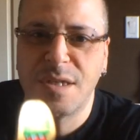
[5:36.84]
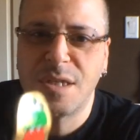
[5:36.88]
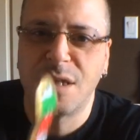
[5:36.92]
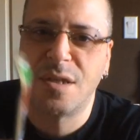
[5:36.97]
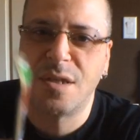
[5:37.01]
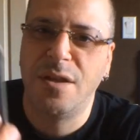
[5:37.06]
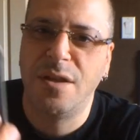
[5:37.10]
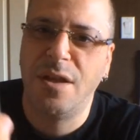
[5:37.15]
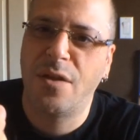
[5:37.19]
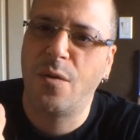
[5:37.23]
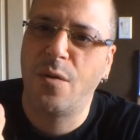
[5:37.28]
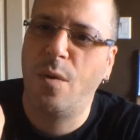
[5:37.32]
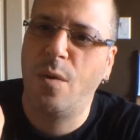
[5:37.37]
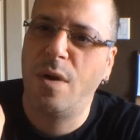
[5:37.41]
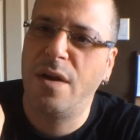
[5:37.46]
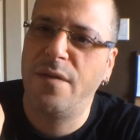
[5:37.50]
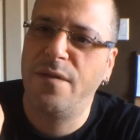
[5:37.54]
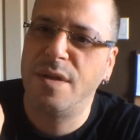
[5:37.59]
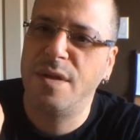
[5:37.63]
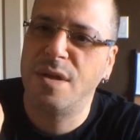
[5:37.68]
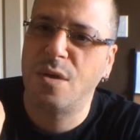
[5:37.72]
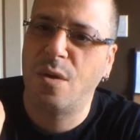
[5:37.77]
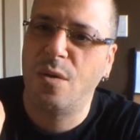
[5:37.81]
this is another one
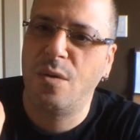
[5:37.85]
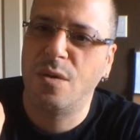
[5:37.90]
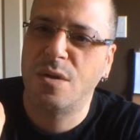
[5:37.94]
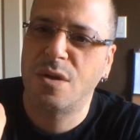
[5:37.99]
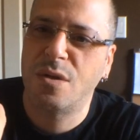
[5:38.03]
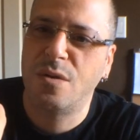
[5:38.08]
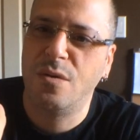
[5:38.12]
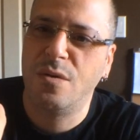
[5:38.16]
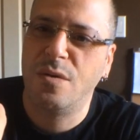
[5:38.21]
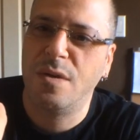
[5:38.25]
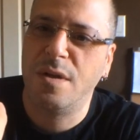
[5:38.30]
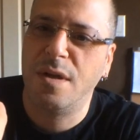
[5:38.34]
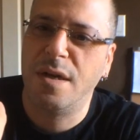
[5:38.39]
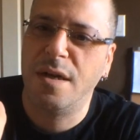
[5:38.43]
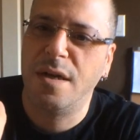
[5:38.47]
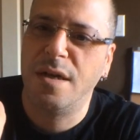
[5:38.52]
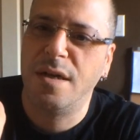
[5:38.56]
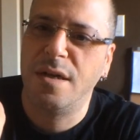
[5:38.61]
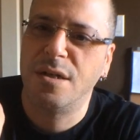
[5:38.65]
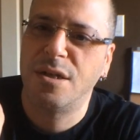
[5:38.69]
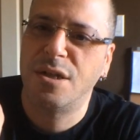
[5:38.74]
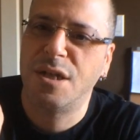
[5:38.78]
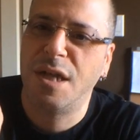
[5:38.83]
of his old
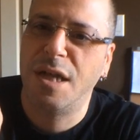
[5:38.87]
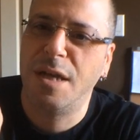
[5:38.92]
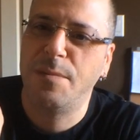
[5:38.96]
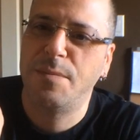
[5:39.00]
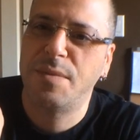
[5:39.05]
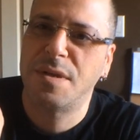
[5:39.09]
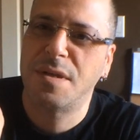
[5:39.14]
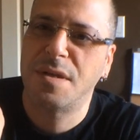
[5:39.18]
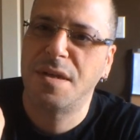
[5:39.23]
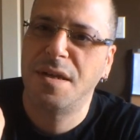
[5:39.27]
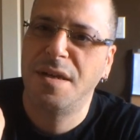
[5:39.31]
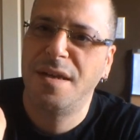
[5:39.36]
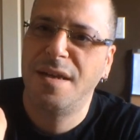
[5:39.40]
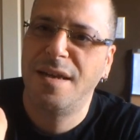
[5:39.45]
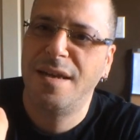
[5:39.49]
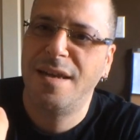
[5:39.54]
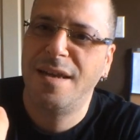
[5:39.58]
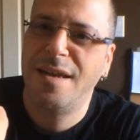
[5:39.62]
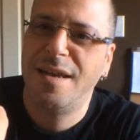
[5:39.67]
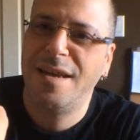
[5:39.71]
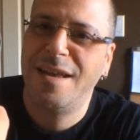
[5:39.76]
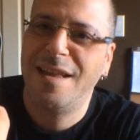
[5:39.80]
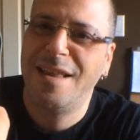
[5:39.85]
school shapes.
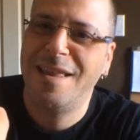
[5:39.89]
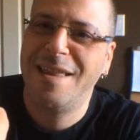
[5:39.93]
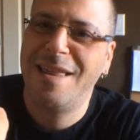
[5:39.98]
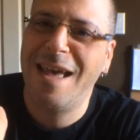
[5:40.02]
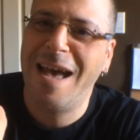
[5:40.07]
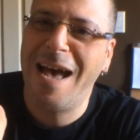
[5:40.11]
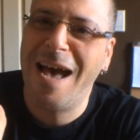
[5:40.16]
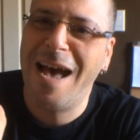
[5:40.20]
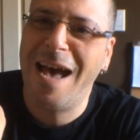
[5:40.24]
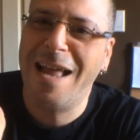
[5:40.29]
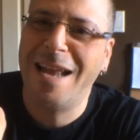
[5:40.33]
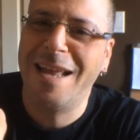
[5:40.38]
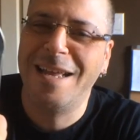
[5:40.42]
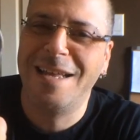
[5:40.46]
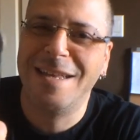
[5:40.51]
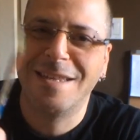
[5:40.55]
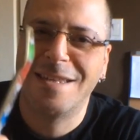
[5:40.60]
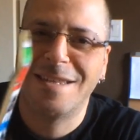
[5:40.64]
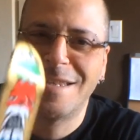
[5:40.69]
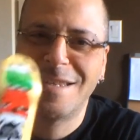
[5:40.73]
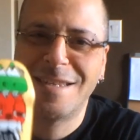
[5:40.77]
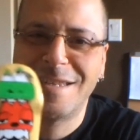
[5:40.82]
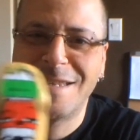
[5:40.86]
That
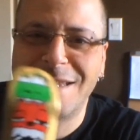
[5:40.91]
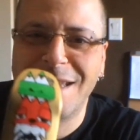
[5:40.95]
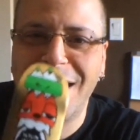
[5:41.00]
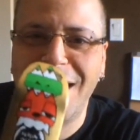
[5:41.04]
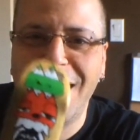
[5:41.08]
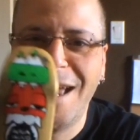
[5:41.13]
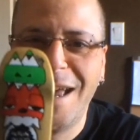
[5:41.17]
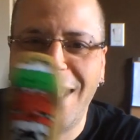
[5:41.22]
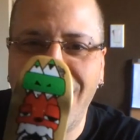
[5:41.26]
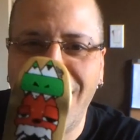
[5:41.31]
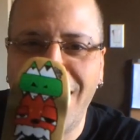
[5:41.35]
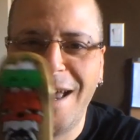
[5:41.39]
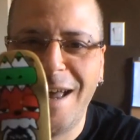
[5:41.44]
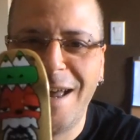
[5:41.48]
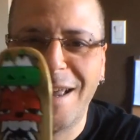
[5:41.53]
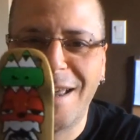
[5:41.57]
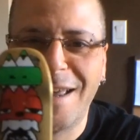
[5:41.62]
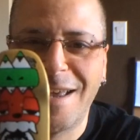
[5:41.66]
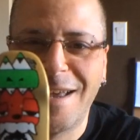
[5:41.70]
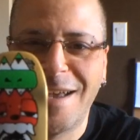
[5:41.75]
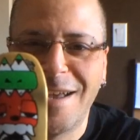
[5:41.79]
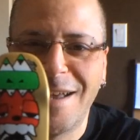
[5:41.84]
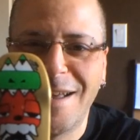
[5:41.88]
is
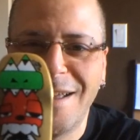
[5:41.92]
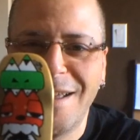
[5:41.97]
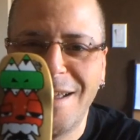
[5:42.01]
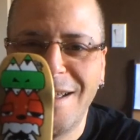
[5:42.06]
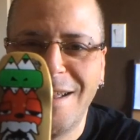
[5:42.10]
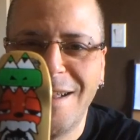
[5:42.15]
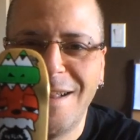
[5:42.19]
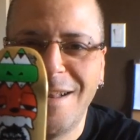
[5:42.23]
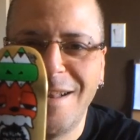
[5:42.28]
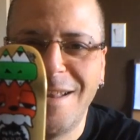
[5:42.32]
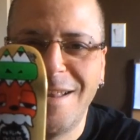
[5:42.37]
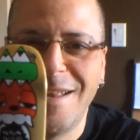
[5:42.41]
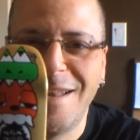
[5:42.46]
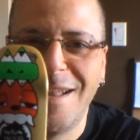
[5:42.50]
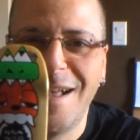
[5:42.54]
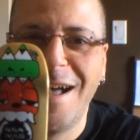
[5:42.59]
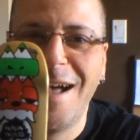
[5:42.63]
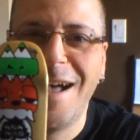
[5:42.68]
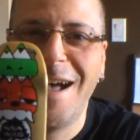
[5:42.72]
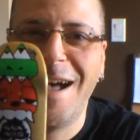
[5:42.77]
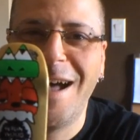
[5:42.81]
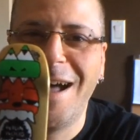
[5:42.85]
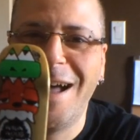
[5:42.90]
sick.
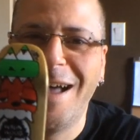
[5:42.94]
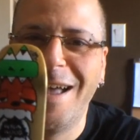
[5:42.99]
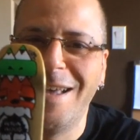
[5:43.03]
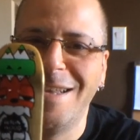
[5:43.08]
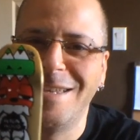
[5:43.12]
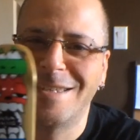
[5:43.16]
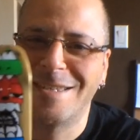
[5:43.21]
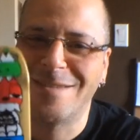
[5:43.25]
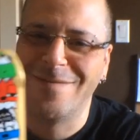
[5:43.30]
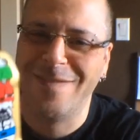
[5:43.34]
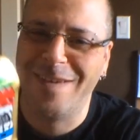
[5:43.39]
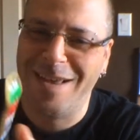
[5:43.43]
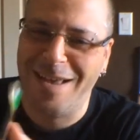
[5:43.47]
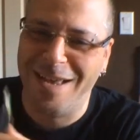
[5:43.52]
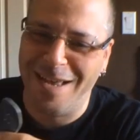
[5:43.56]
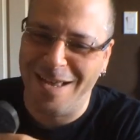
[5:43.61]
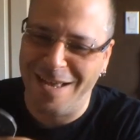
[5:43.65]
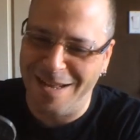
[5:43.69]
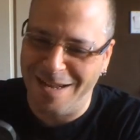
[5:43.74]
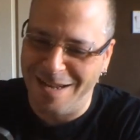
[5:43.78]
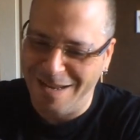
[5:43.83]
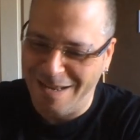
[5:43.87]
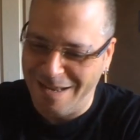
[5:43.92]
Nice,
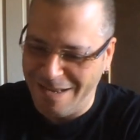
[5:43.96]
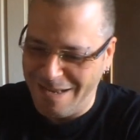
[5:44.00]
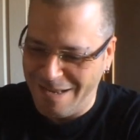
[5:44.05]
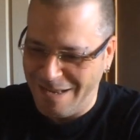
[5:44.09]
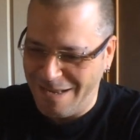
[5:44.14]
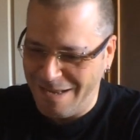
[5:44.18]
man.